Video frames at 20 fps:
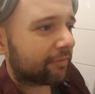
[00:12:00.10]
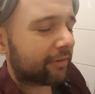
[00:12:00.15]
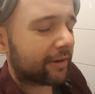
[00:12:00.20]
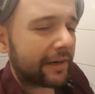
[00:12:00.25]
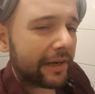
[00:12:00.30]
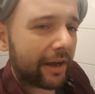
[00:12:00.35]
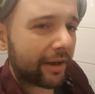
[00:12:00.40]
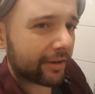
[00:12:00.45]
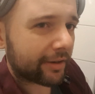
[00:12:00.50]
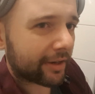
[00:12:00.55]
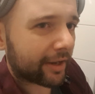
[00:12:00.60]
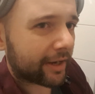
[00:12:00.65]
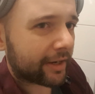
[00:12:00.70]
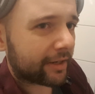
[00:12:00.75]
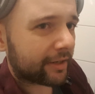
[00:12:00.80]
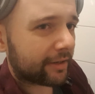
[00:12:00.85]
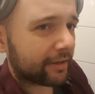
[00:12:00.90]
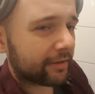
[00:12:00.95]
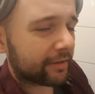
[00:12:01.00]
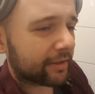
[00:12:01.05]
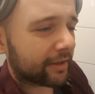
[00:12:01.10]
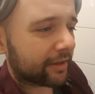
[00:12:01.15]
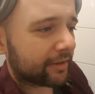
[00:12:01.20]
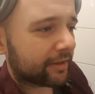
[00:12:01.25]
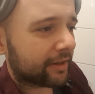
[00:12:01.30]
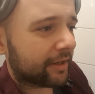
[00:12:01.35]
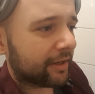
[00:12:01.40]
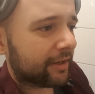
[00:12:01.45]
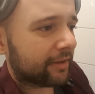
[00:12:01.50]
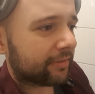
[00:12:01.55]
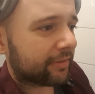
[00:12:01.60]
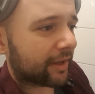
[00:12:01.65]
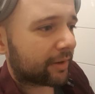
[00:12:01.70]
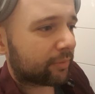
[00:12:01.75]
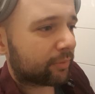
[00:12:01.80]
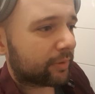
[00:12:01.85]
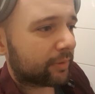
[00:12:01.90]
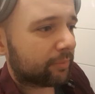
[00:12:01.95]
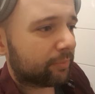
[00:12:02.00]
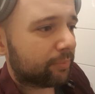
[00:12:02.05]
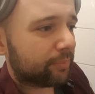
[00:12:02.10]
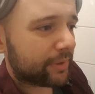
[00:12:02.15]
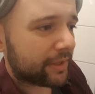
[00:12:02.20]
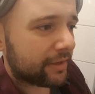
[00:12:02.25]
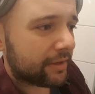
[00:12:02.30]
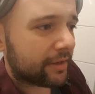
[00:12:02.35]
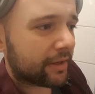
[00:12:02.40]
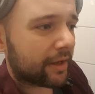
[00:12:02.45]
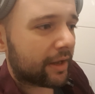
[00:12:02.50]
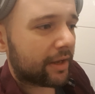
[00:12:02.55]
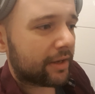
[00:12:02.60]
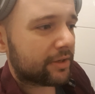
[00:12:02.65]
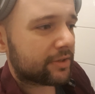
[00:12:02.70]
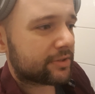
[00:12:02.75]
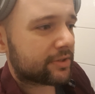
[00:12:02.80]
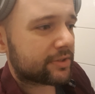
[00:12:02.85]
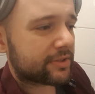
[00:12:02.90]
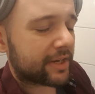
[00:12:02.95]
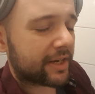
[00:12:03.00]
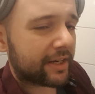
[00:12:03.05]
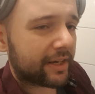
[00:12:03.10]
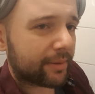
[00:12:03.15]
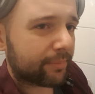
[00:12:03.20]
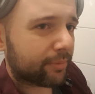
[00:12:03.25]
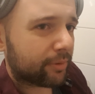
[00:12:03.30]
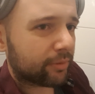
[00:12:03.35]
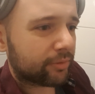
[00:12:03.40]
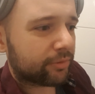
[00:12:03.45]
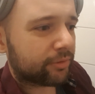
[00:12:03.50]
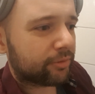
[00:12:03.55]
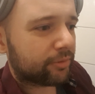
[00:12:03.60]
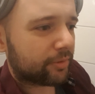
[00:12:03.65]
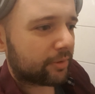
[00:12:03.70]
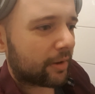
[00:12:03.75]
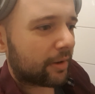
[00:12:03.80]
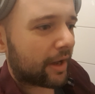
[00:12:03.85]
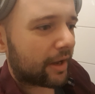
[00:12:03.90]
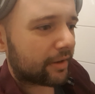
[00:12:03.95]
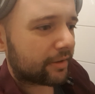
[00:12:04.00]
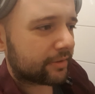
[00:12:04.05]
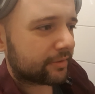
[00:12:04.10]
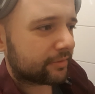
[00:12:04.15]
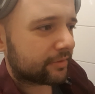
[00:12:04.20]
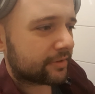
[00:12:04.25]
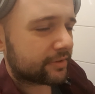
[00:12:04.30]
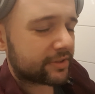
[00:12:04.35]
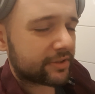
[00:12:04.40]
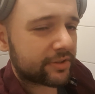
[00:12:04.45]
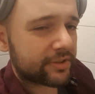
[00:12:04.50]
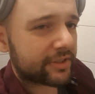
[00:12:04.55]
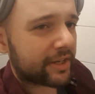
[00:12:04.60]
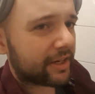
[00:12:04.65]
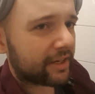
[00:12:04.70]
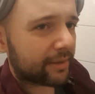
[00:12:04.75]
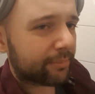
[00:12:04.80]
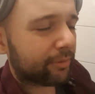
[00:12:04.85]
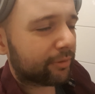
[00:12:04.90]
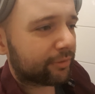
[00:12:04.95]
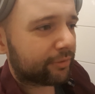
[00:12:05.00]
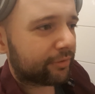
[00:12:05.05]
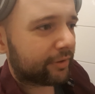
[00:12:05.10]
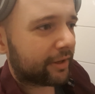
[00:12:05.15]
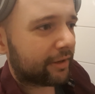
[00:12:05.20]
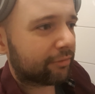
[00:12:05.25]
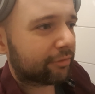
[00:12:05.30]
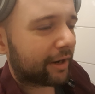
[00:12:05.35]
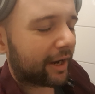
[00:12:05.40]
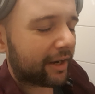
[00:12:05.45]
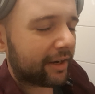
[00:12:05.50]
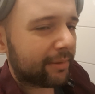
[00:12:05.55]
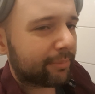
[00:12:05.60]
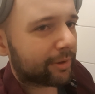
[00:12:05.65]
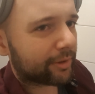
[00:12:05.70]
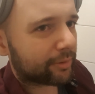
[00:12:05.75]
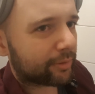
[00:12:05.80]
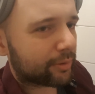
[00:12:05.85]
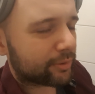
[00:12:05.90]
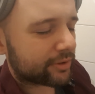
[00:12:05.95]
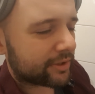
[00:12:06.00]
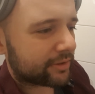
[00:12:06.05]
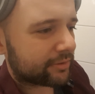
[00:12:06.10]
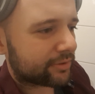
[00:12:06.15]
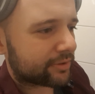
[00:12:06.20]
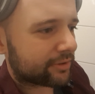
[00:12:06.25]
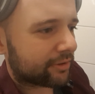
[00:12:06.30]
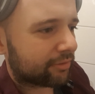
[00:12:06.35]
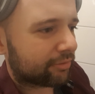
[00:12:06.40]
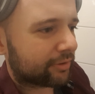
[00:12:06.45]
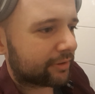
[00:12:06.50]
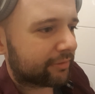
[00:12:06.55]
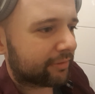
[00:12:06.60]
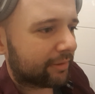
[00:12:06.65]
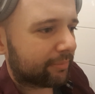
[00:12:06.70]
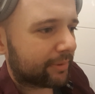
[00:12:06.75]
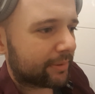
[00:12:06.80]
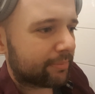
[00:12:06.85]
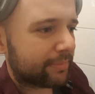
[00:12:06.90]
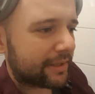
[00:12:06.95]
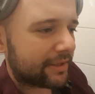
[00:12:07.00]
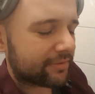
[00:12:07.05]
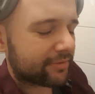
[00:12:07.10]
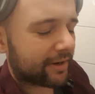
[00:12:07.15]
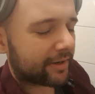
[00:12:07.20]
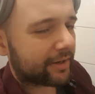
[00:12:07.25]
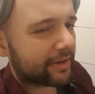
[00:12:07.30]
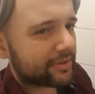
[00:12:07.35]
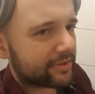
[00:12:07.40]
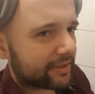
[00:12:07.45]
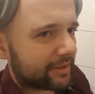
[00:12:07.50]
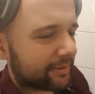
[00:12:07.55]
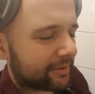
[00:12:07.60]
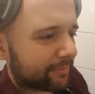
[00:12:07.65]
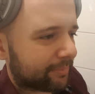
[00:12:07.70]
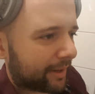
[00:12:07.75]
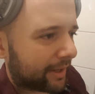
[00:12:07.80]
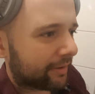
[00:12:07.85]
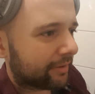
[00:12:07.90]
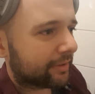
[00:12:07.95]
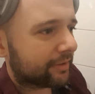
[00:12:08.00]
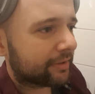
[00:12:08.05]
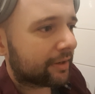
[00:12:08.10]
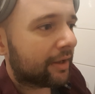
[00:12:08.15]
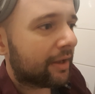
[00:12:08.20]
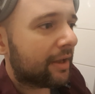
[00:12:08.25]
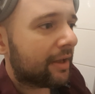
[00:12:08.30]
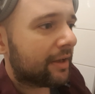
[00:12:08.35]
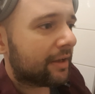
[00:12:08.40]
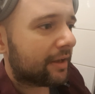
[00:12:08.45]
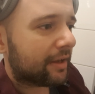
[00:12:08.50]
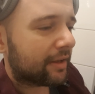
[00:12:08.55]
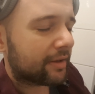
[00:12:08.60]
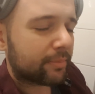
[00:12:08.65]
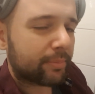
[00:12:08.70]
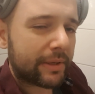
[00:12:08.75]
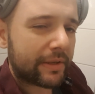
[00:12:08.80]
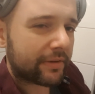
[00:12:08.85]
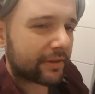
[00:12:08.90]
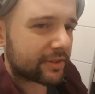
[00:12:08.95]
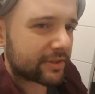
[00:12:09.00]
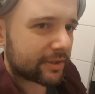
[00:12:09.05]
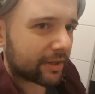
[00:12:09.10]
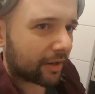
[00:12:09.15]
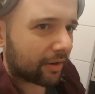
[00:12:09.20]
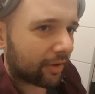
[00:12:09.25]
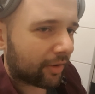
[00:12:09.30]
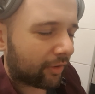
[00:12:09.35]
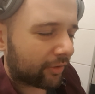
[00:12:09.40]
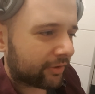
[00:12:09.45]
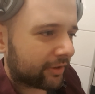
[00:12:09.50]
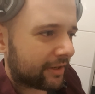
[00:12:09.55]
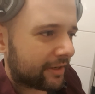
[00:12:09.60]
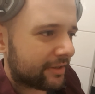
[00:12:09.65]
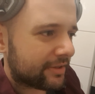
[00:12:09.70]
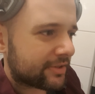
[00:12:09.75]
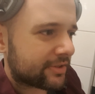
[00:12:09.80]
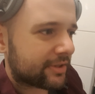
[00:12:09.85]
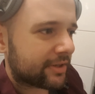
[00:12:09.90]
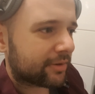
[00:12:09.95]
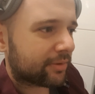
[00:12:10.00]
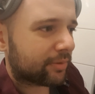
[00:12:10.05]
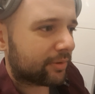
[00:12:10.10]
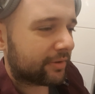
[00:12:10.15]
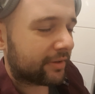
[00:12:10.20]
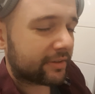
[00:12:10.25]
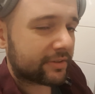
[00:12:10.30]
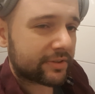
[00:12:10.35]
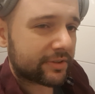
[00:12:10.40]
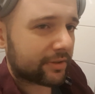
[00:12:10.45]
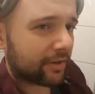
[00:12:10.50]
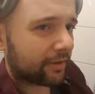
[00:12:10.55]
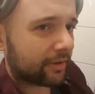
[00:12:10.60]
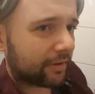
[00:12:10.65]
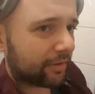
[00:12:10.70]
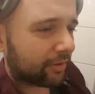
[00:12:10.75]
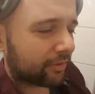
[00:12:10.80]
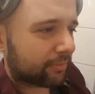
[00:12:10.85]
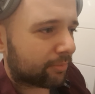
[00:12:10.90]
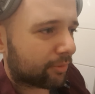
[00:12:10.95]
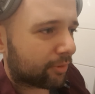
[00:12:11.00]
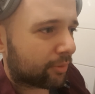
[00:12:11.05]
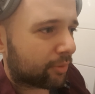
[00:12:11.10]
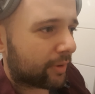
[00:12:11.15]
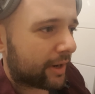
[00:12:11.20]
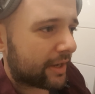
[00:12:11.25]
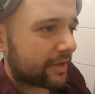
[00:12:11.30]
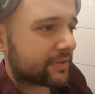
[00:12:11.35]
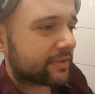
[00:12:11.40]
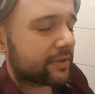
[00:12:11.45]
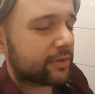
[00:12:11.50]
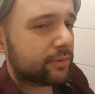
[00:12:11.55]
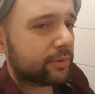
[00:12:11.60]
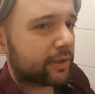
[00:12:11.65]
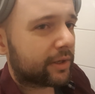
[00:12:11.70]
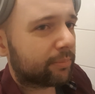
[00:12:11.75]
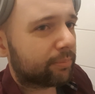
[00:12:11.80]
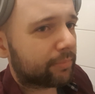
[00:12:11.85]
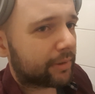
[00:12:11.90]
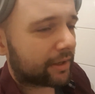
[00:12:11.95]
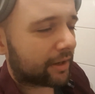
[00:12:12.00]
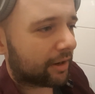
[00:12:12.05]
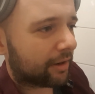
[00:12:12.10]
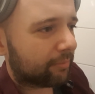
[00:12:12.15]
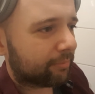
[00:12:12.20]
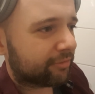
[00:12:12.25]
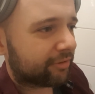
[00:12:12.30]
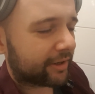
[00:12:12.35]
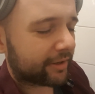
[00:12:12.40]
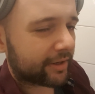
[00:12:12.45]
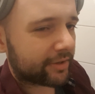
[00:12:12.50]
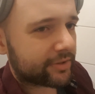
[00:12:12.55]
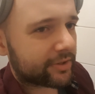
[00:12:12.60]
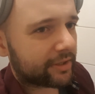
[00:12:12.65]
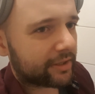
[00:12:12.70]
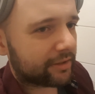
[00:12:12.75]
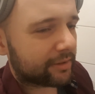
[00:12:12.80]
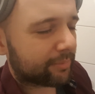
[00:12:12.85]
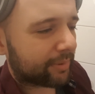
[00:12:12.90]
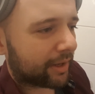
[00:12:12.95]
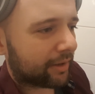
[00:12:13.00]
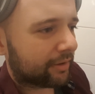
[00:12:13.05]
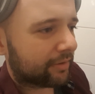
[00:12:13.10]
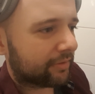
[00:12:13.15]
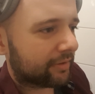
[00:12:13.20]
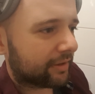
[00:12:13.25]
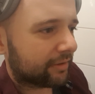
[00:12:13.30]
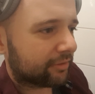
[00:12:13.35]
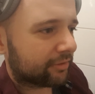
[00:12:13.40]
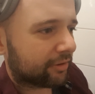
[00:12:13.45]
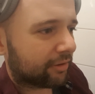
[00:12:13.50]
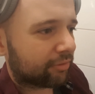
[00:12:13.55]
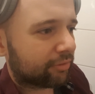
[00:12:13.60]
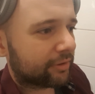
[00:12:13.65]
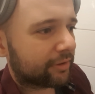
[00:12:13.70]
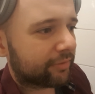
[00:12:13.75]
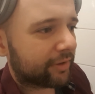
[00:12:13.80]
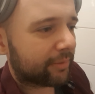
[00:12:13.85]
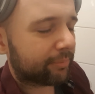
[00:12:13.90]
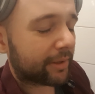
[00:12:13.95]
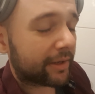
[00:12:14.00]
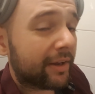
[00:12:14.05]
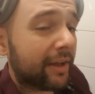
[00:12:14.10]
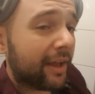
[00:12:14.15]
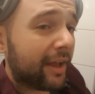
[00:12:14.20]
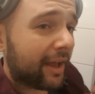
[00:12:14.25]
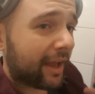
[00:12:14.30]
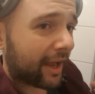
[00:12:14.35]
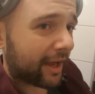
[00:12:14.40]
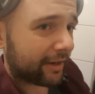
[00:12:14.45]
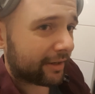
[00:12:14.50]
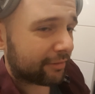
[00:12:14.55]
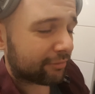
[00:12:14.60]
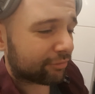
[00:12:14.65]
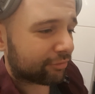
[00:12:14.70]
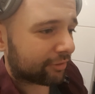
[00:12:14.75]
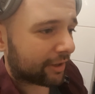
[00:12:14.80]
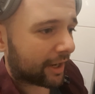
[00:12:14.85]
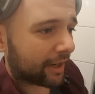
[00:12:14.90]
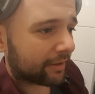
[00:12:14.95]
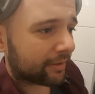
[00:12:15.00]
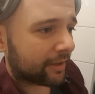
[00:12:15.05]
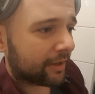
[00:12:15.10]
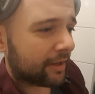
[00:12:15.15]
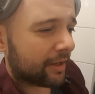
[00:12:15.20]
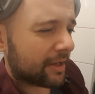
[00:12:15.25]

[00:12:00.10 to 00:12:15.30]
very unlikely that that will be a sustainable, uh, sustainable thing for anybody who goes into software development. Being financially independent, I mean, there's a lot easier, there's a lot more ways that you can become financially independent than software development. And in fact,